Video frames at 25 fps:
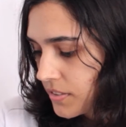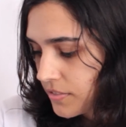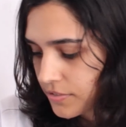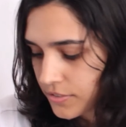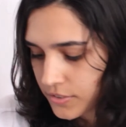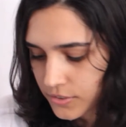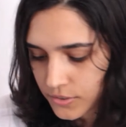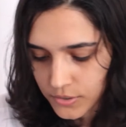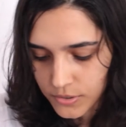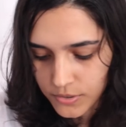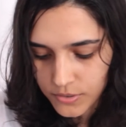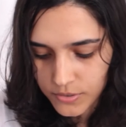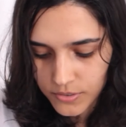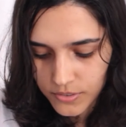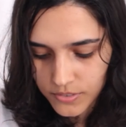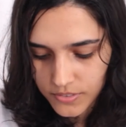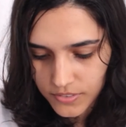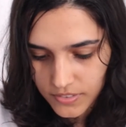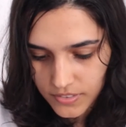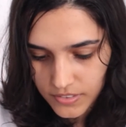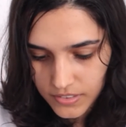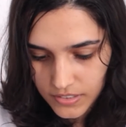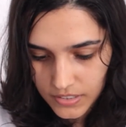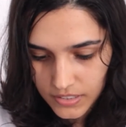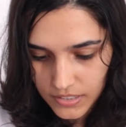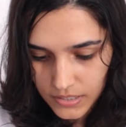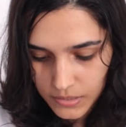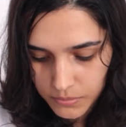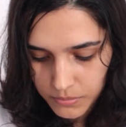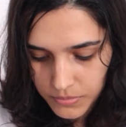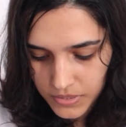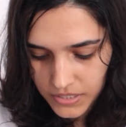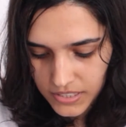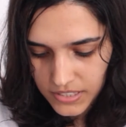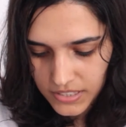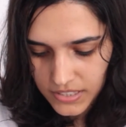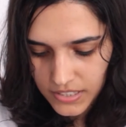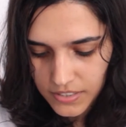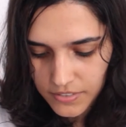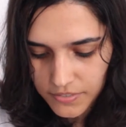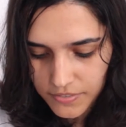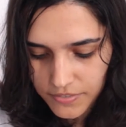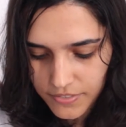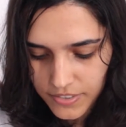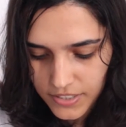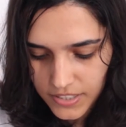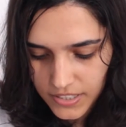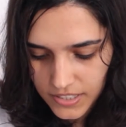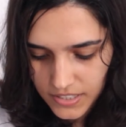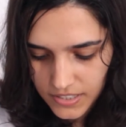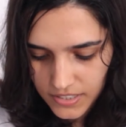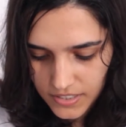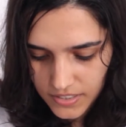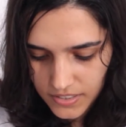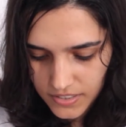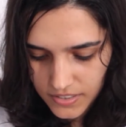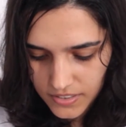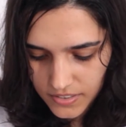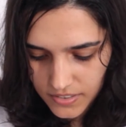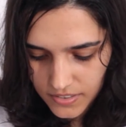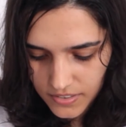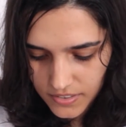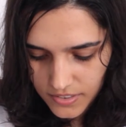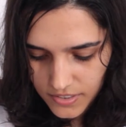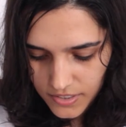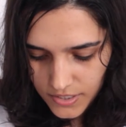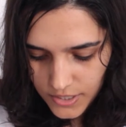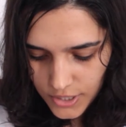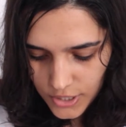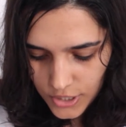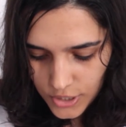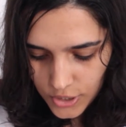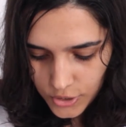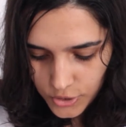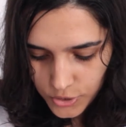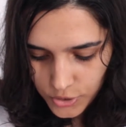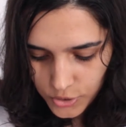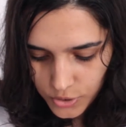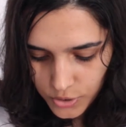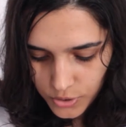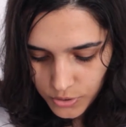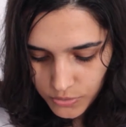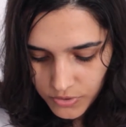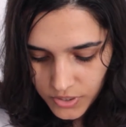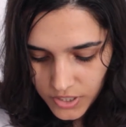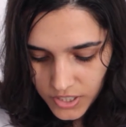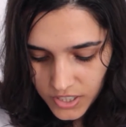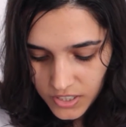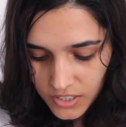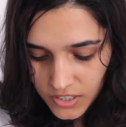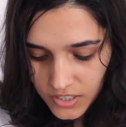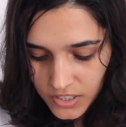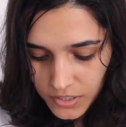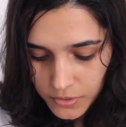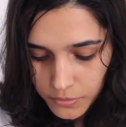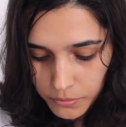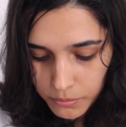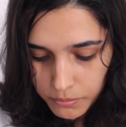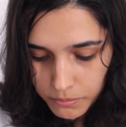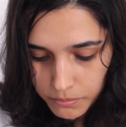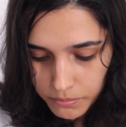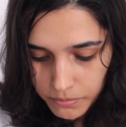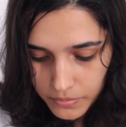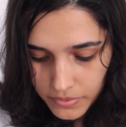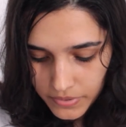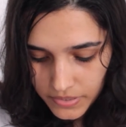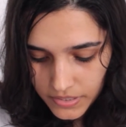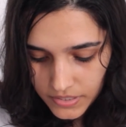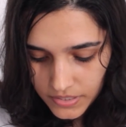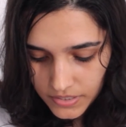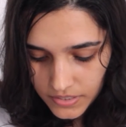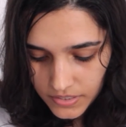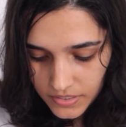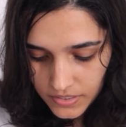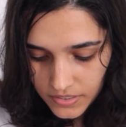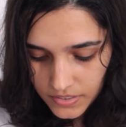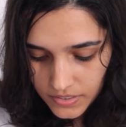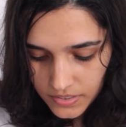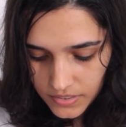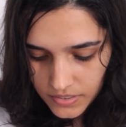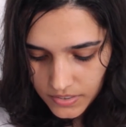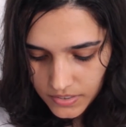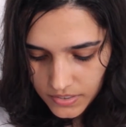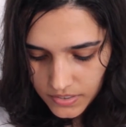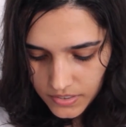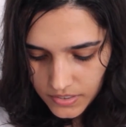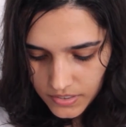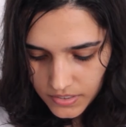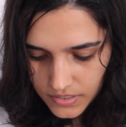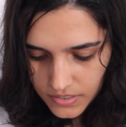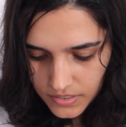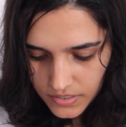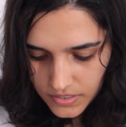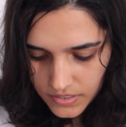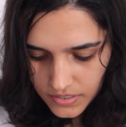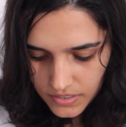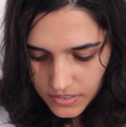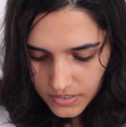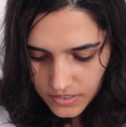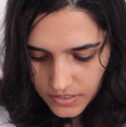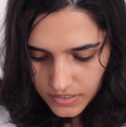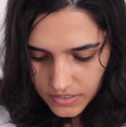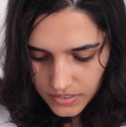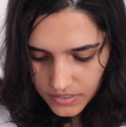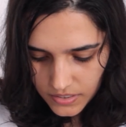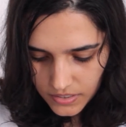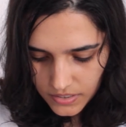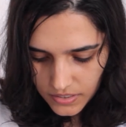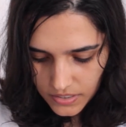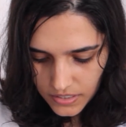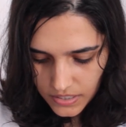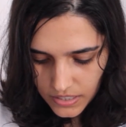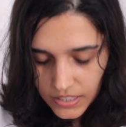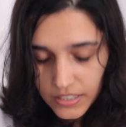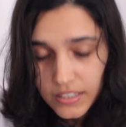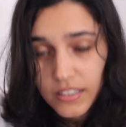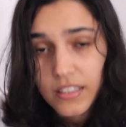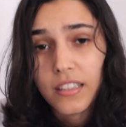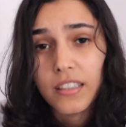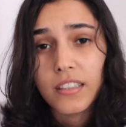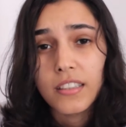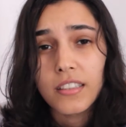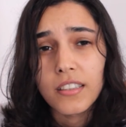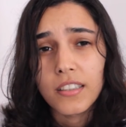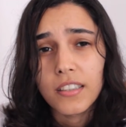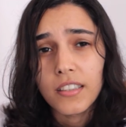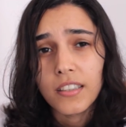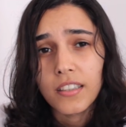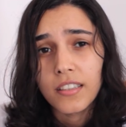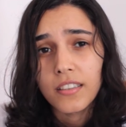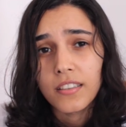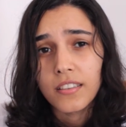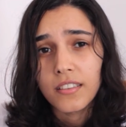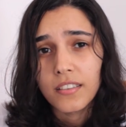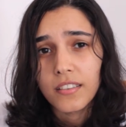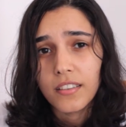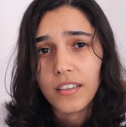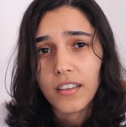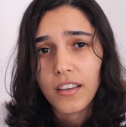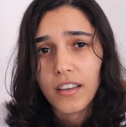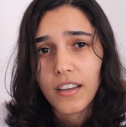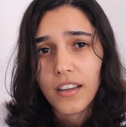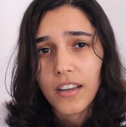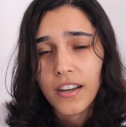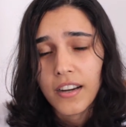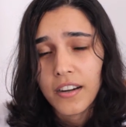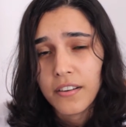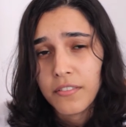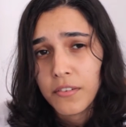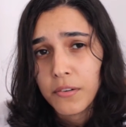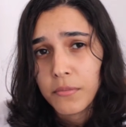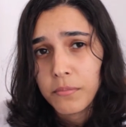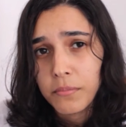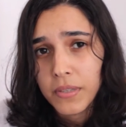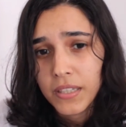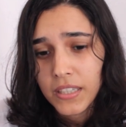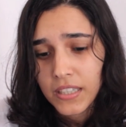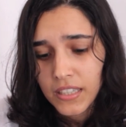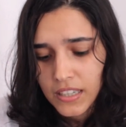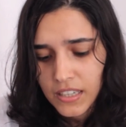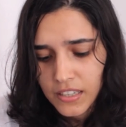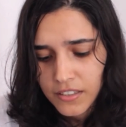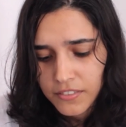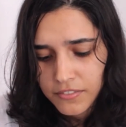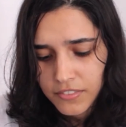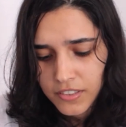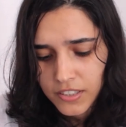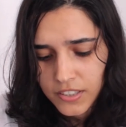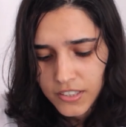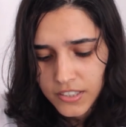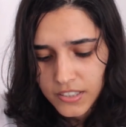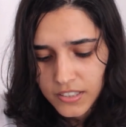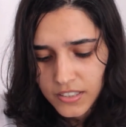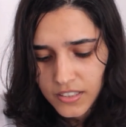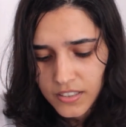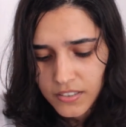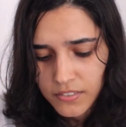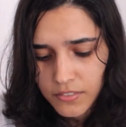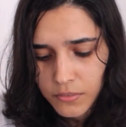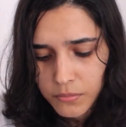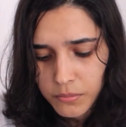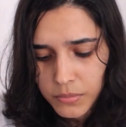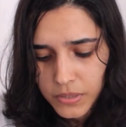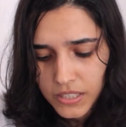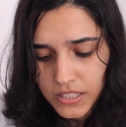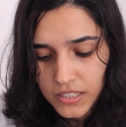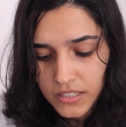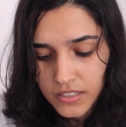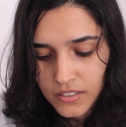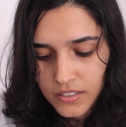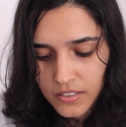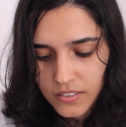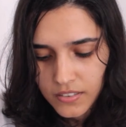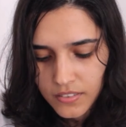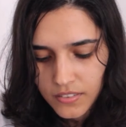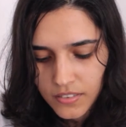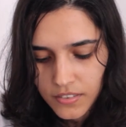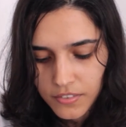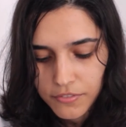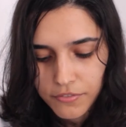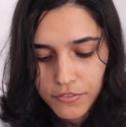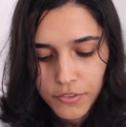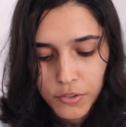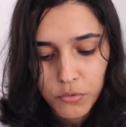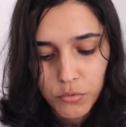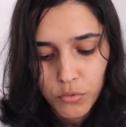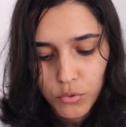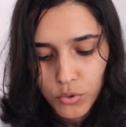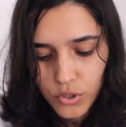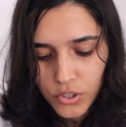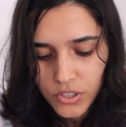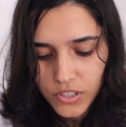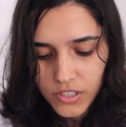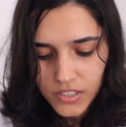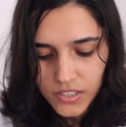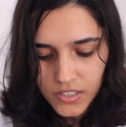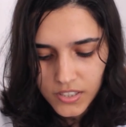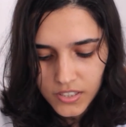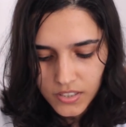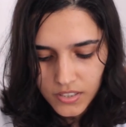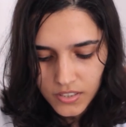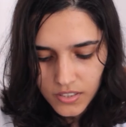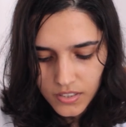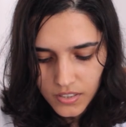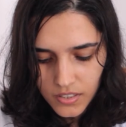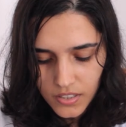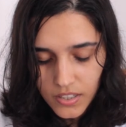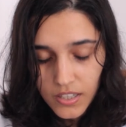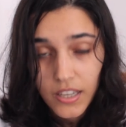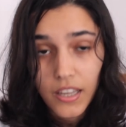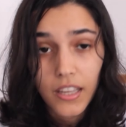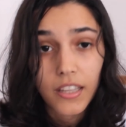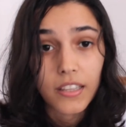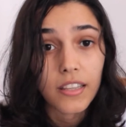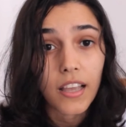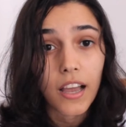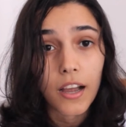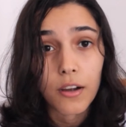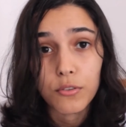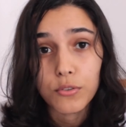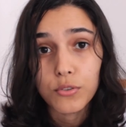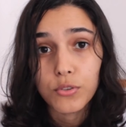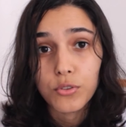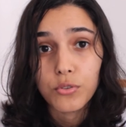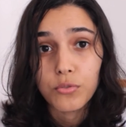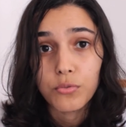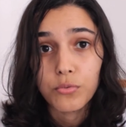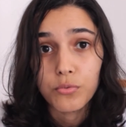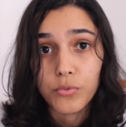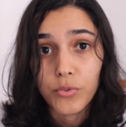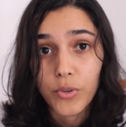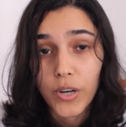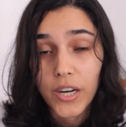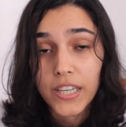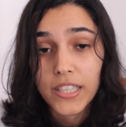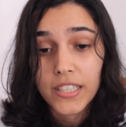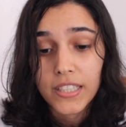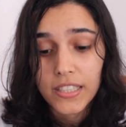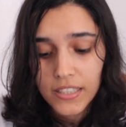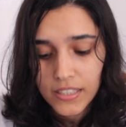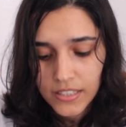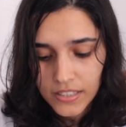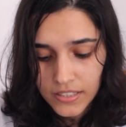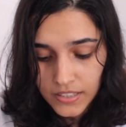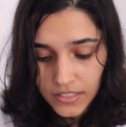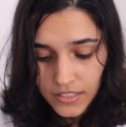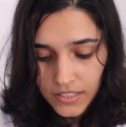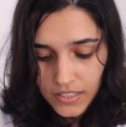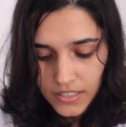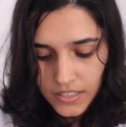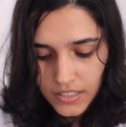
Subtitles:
Let me see if I can show it here, but I've learned Arabic, a few words, and how to write it.